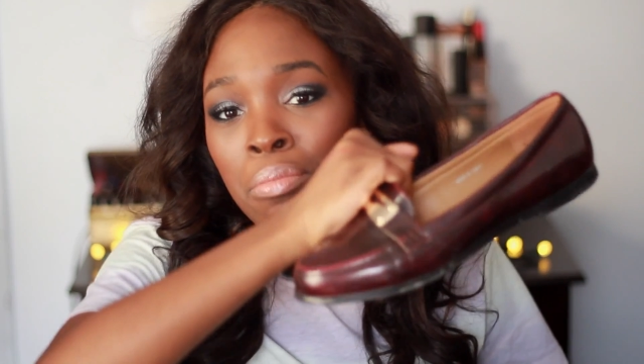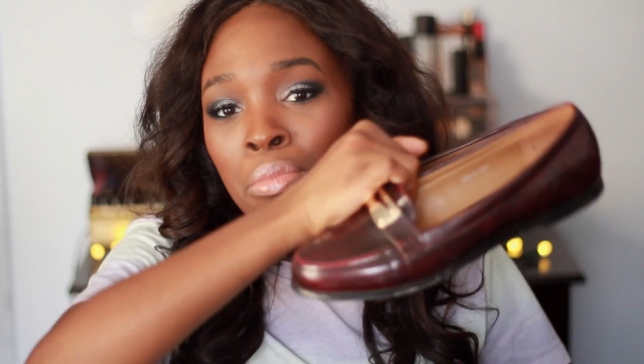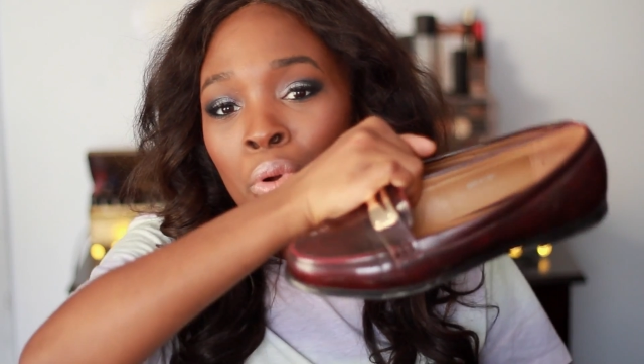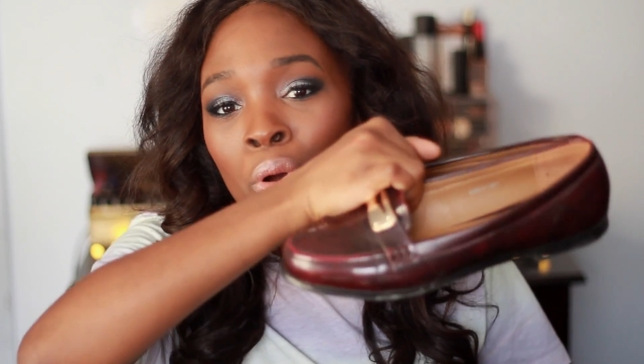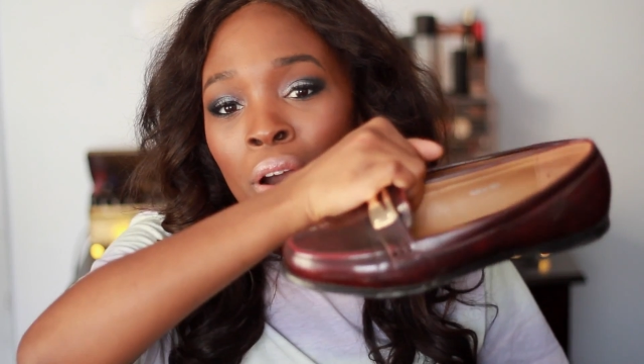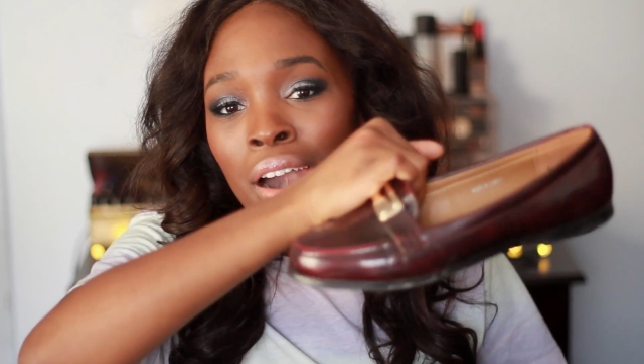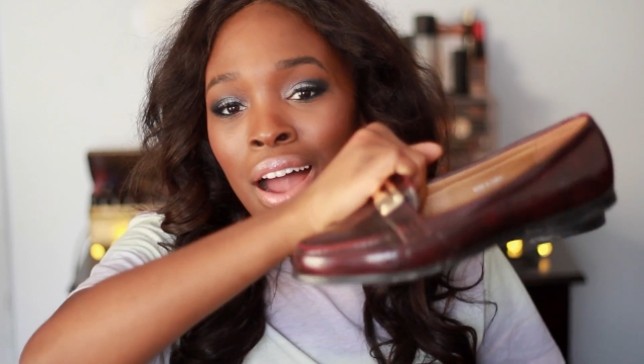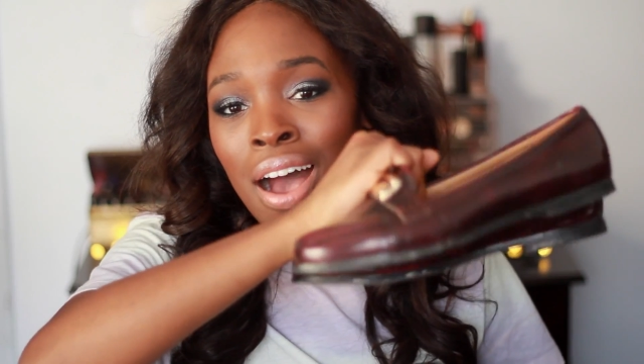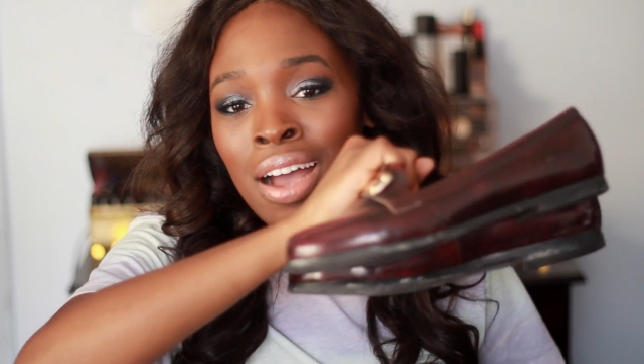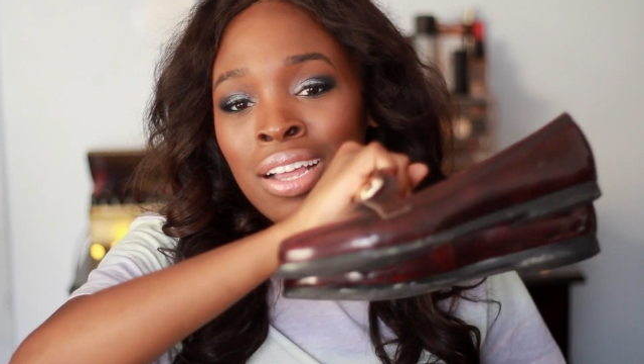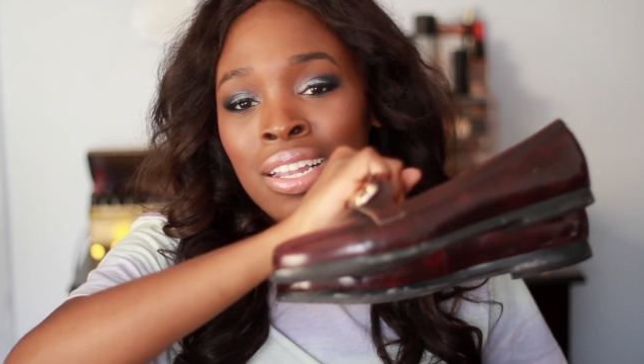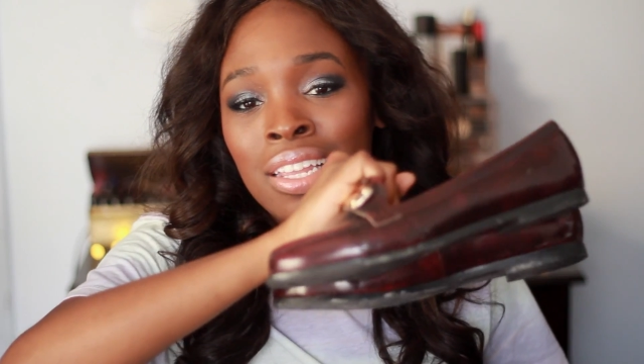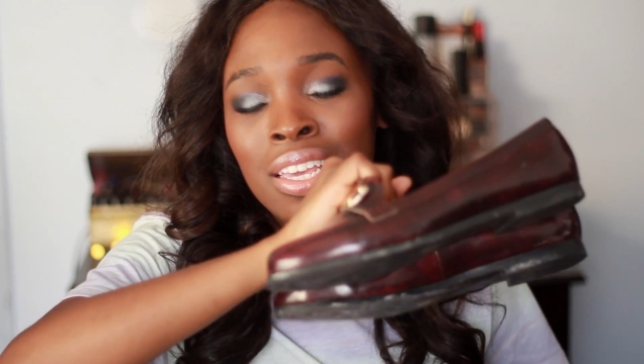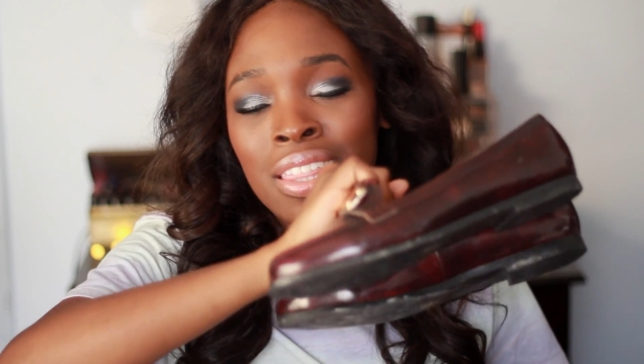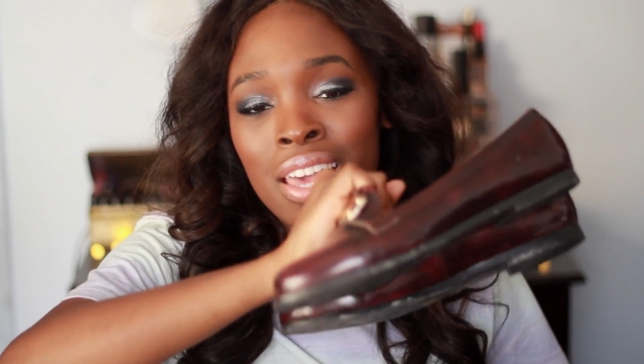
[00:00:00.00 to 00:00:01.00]
more
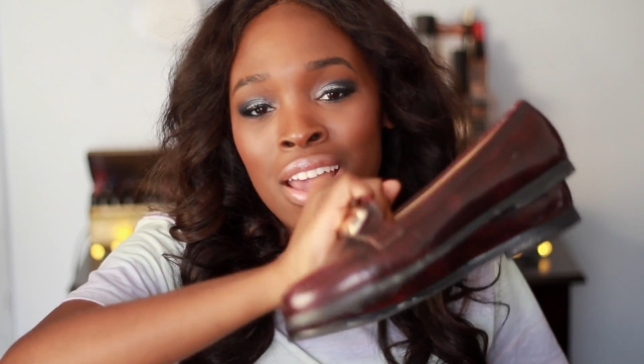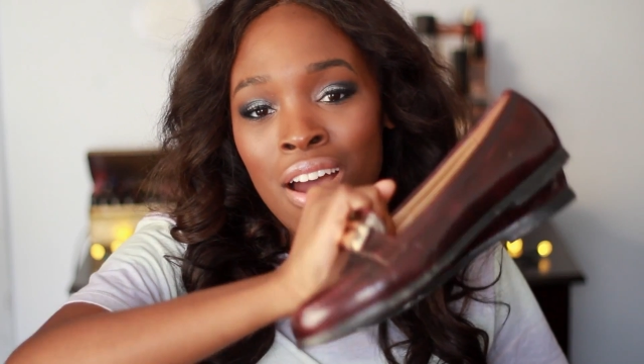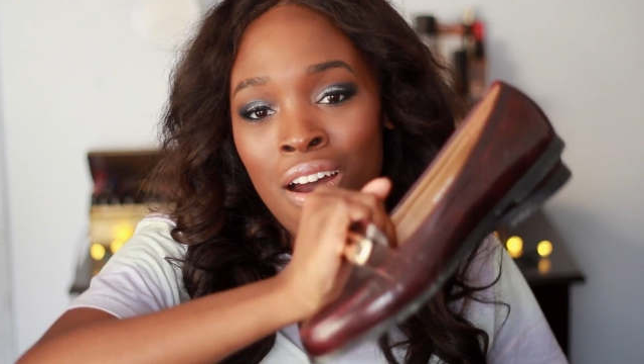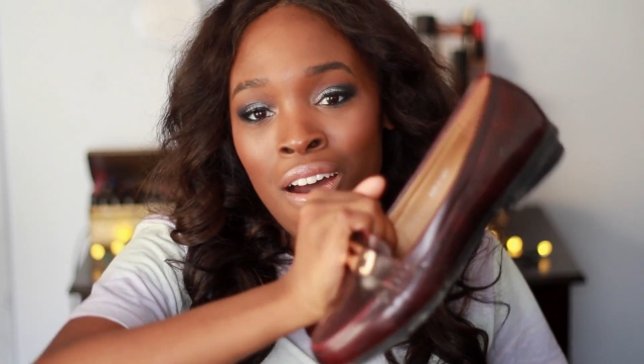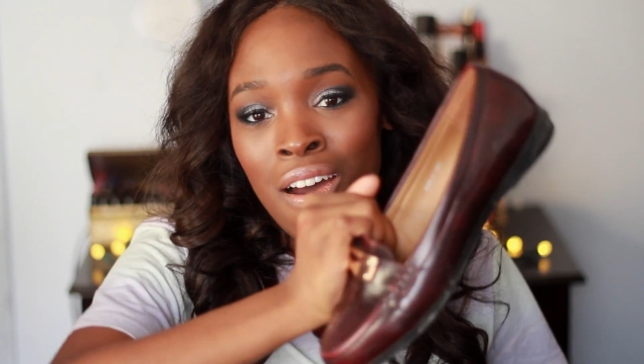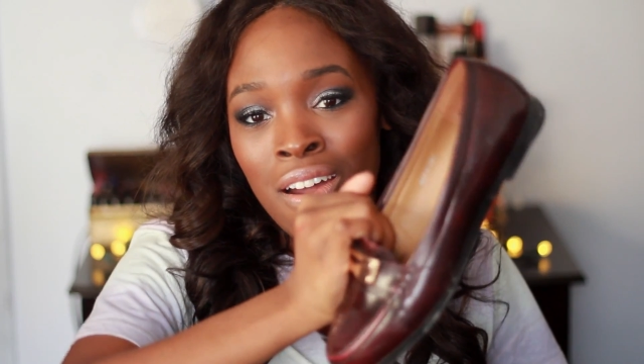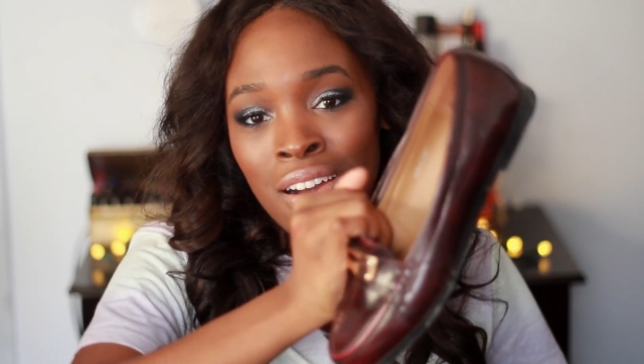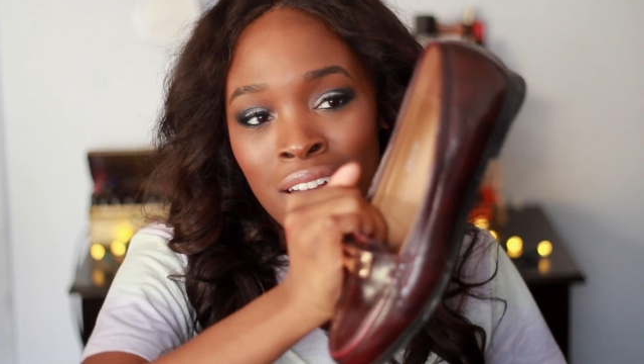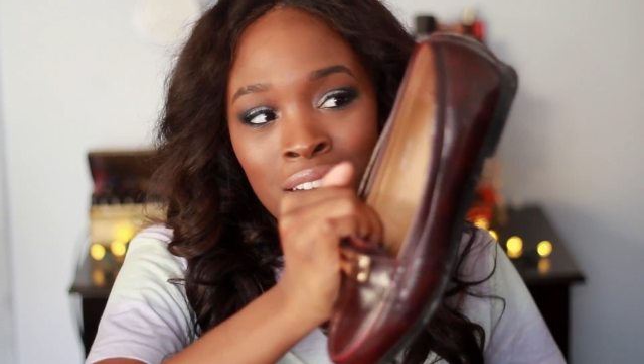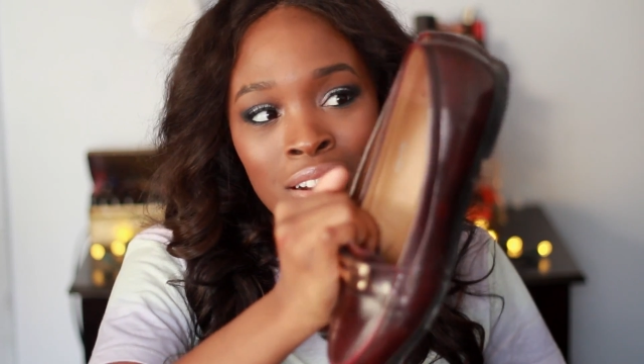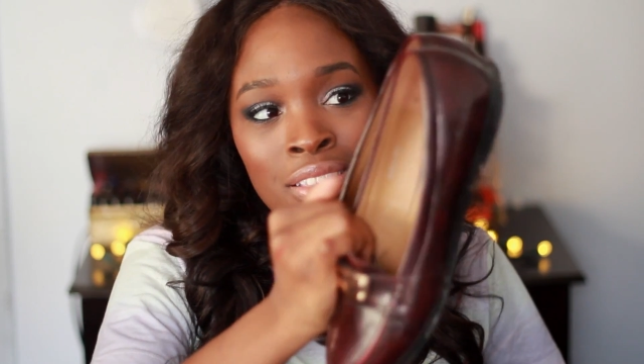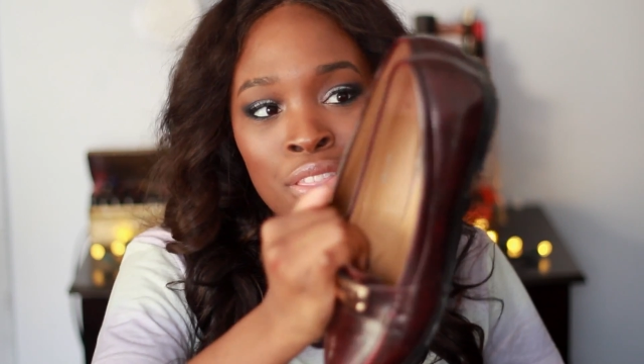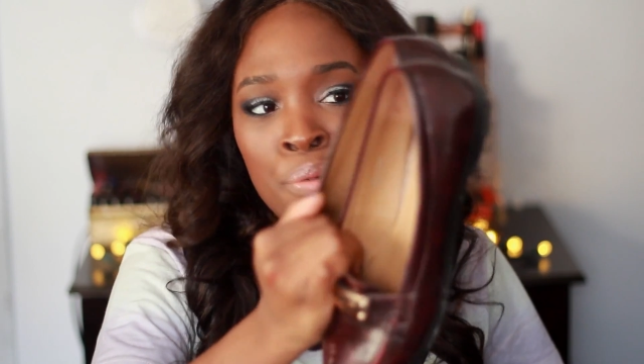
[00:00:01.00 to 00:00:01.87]
ugly they are,